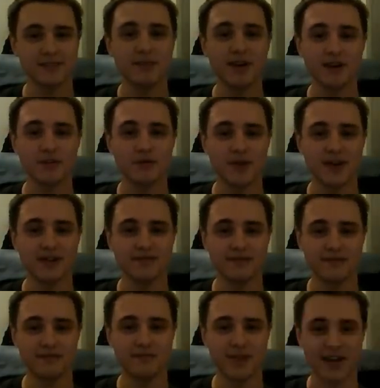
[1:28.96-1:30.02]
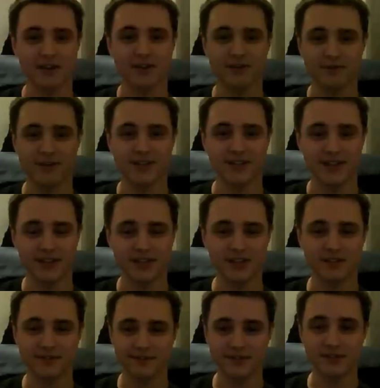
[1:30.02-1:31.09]
microwave background
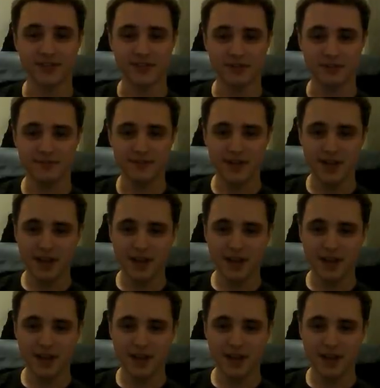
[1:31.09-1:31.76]
radiation, first off.